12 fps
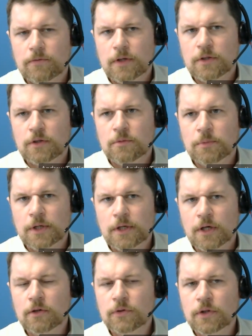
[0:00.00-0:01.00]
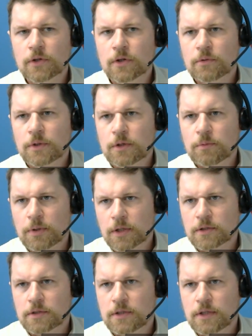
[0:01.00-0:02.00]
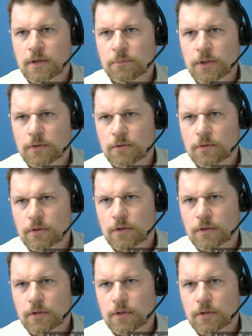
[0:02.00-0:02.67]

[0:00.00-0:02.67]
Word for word: thing that you might overlook when you pick a CMO.